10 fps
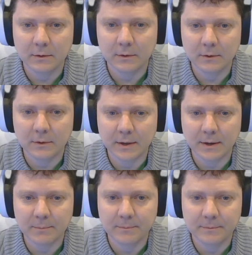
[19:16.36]
Go get
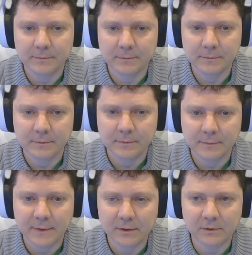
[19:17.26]
him.
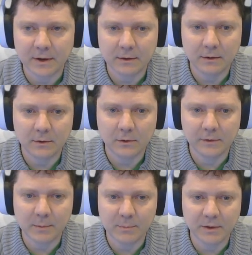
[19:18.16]
That's right. You
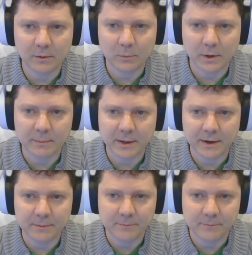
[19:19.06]
stay busy worrying about him.